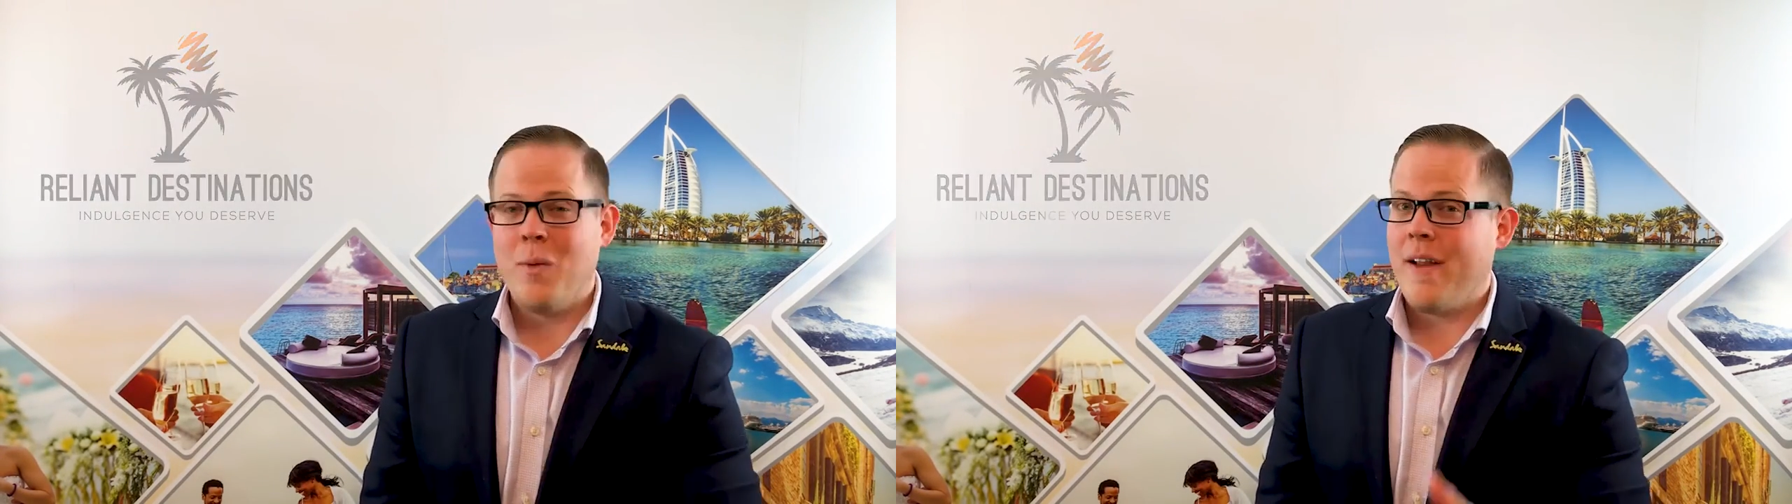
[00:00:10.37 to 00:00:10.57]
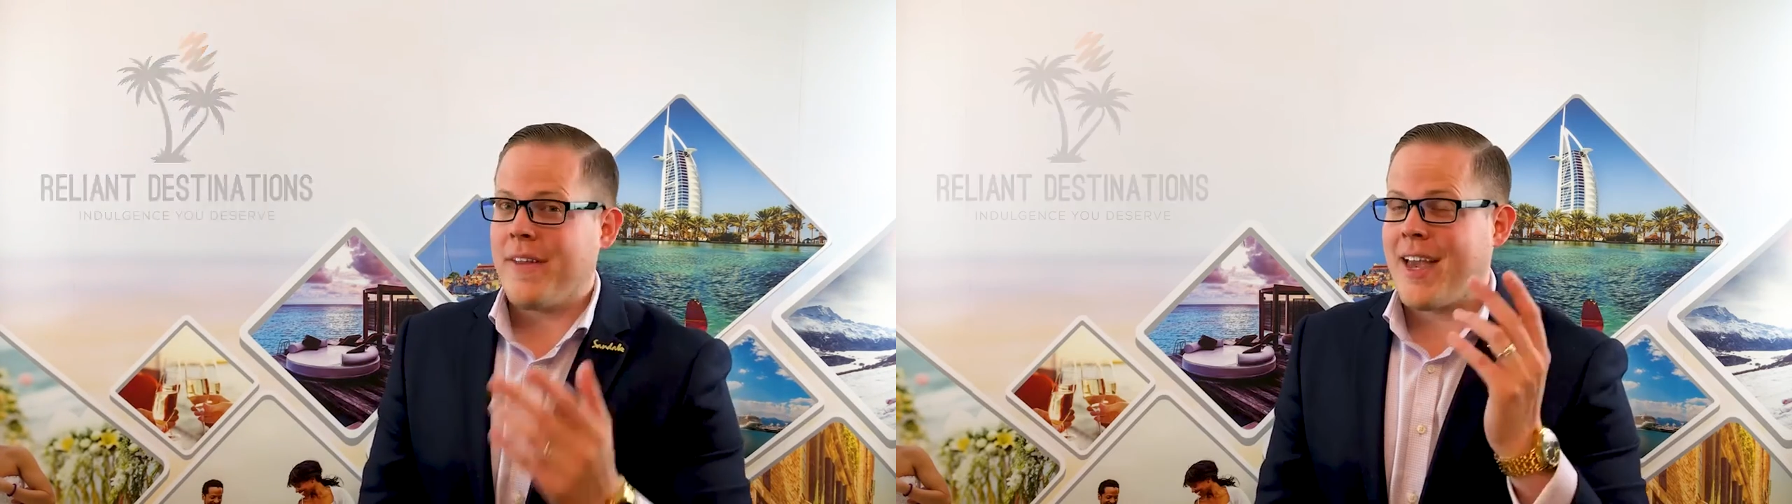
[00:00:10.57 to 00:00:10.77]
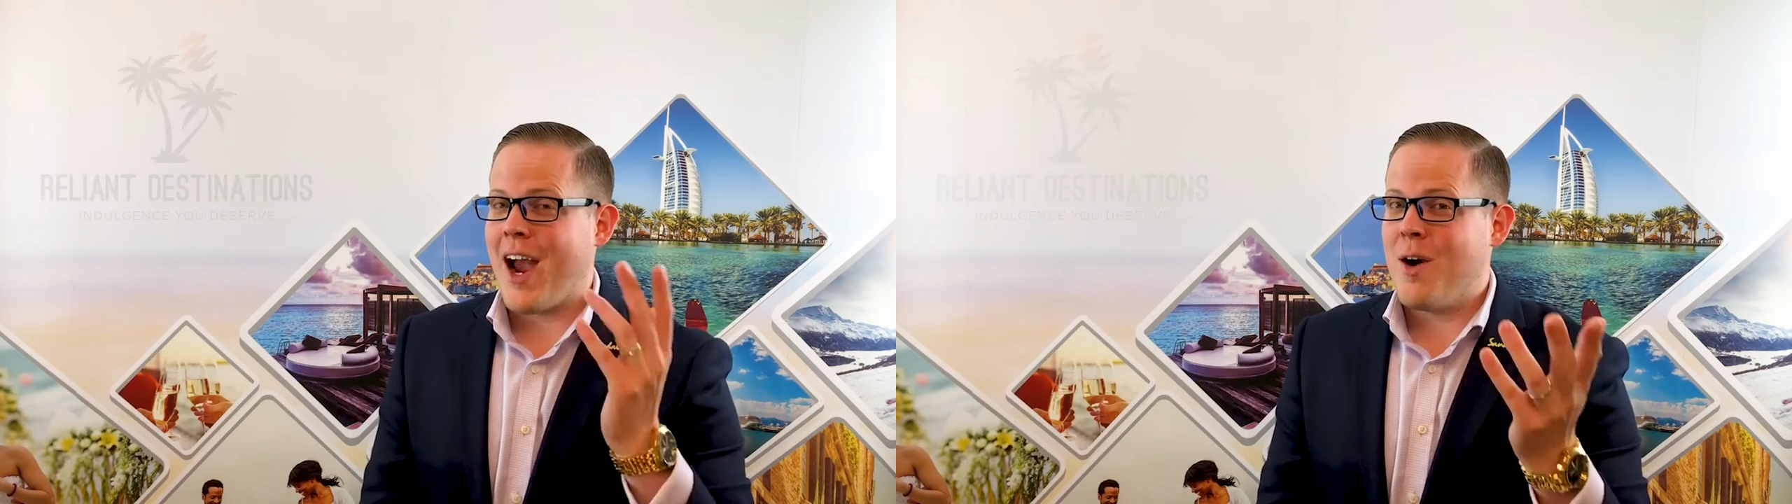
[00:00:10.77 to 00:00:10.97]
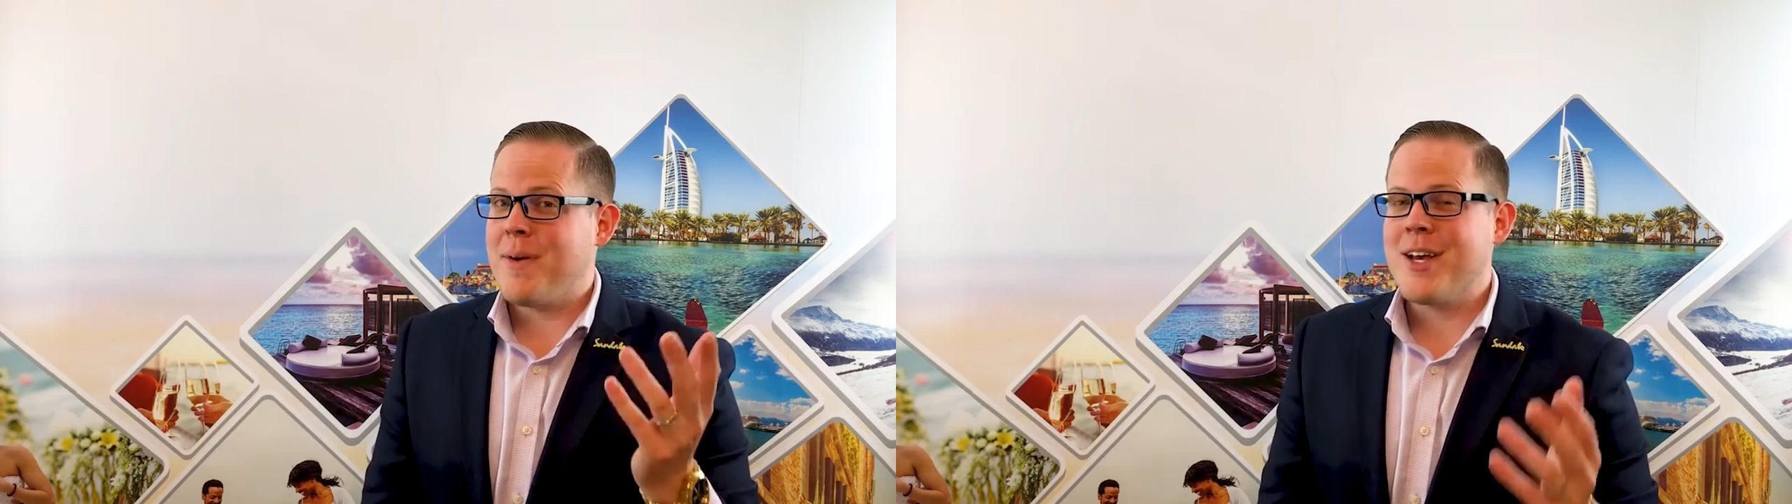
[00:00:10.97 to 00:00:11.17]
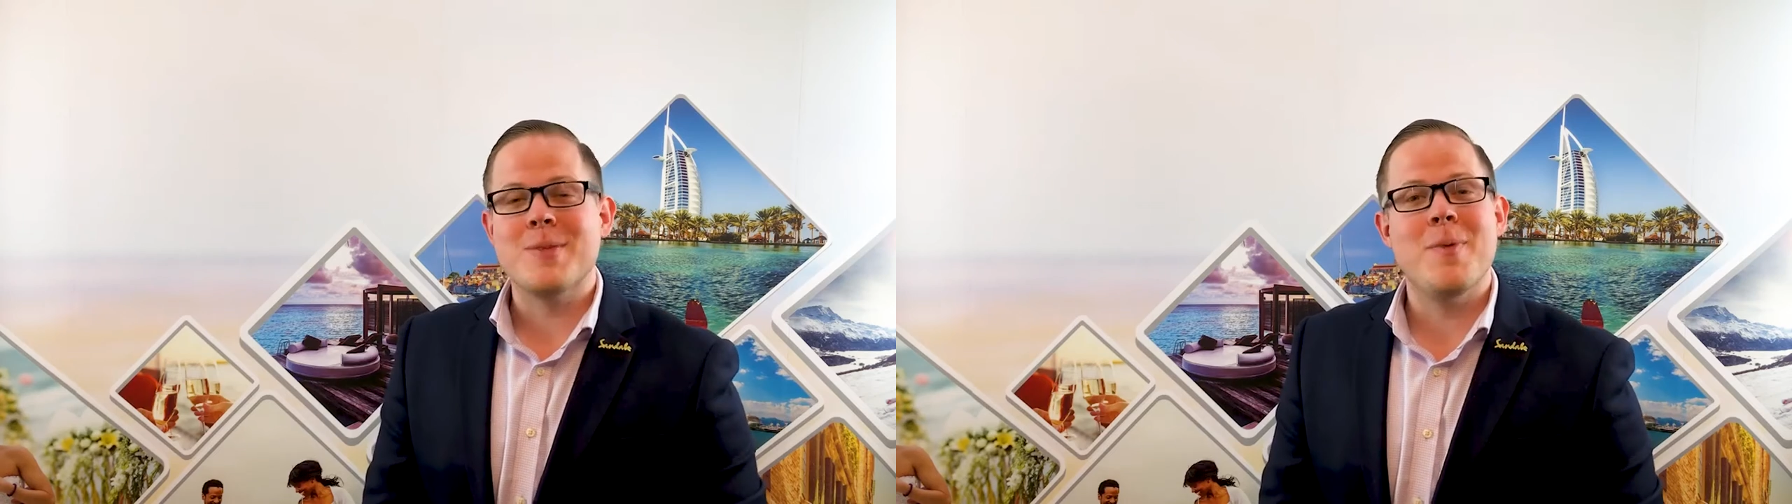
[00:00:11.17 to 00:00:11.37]
one of the
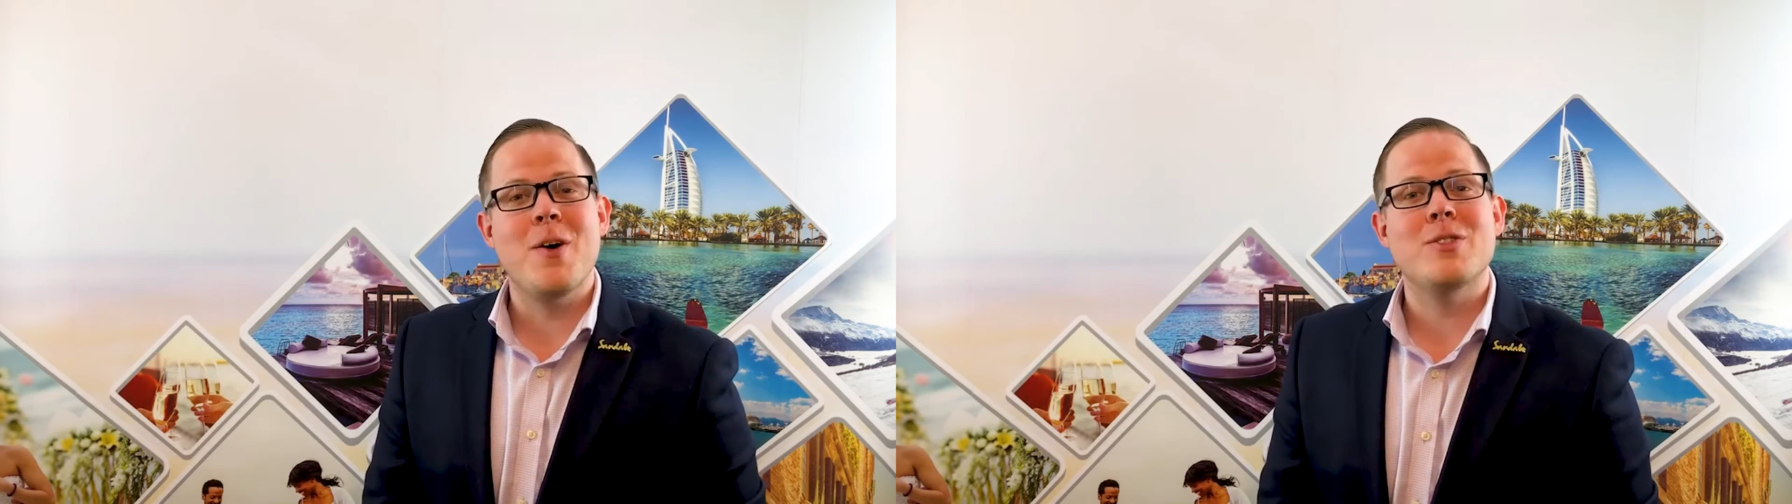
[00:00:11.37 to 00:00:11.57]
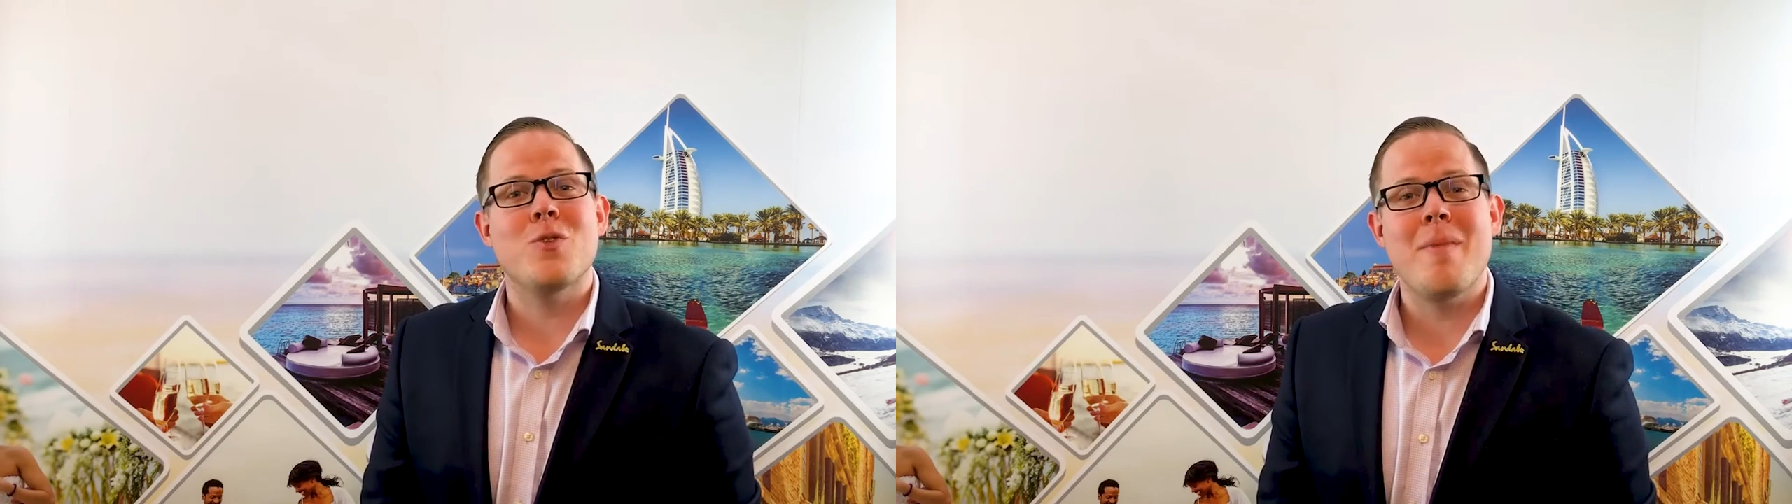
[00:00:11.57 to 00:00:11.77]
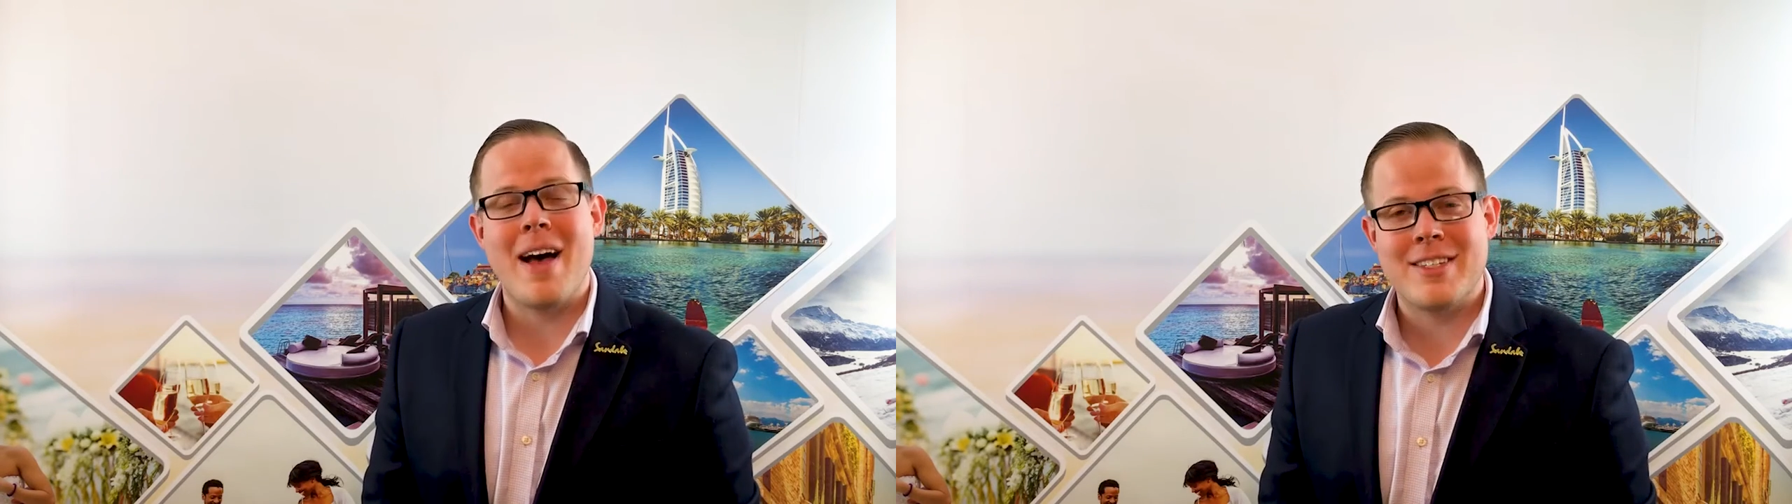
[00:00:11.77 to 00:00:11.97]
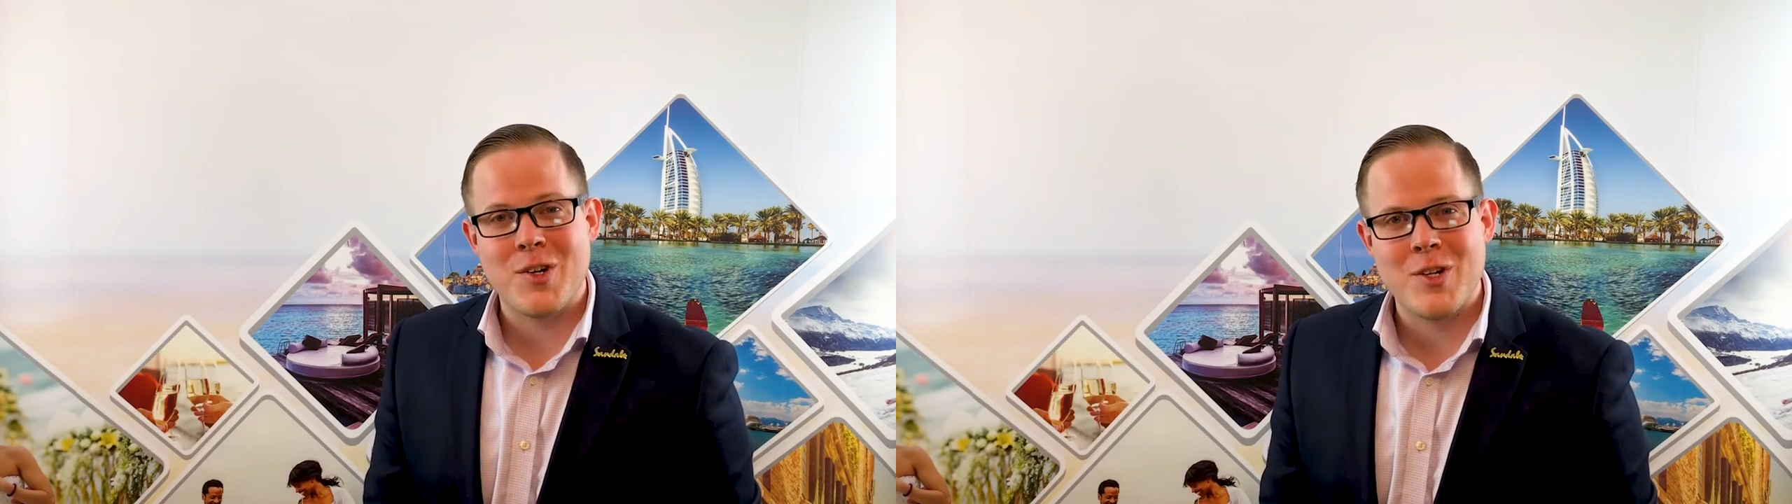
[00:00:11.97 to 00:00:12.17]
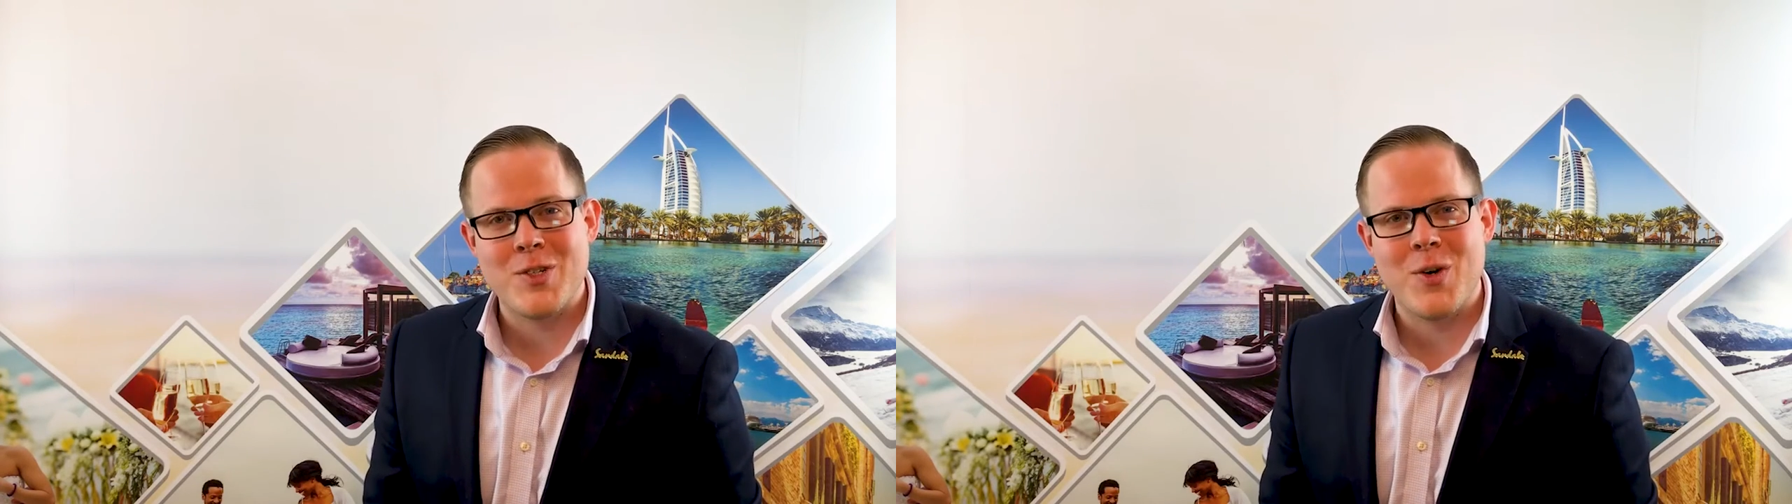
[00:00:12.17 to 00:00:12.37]
Caribbean's most romantic
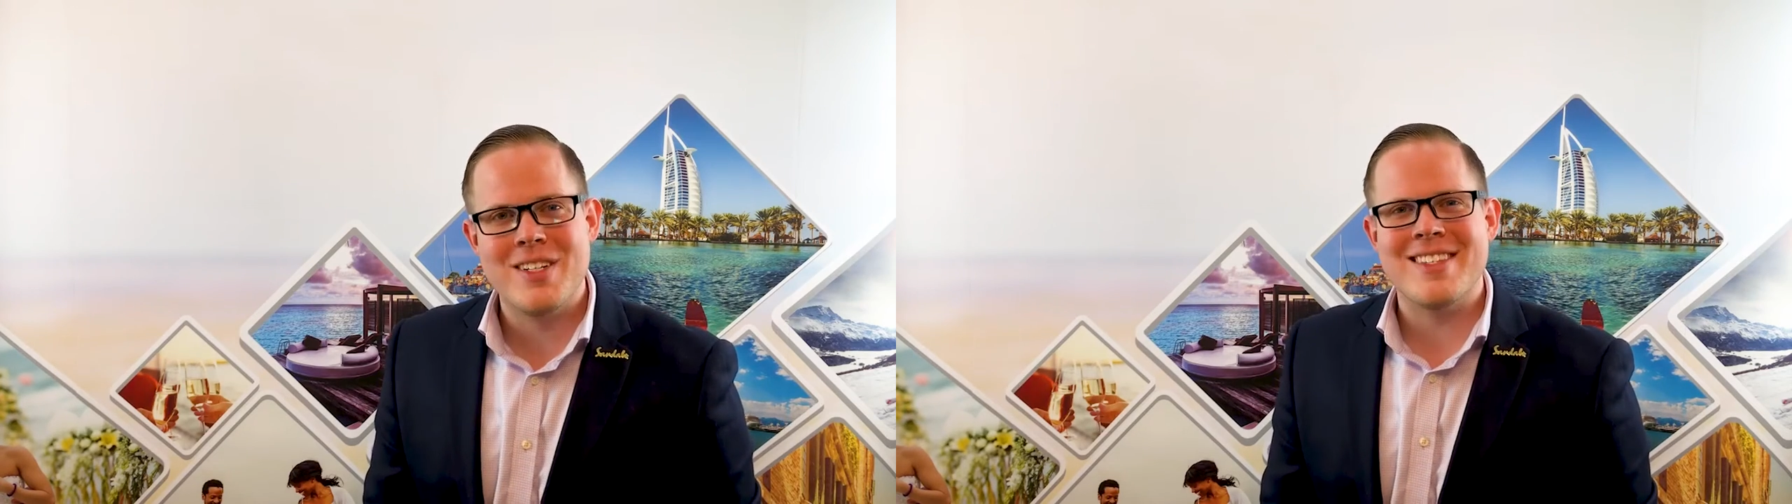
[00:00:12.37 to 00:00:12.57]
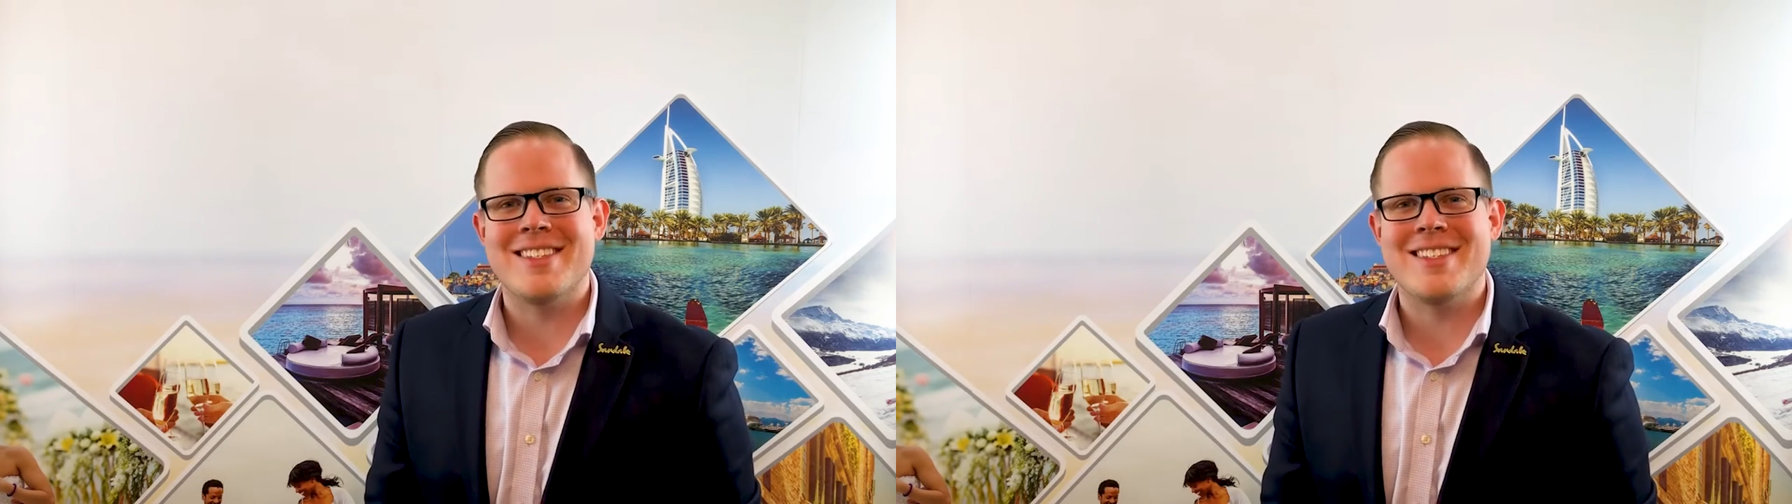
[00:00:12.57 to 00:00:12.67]
resorts,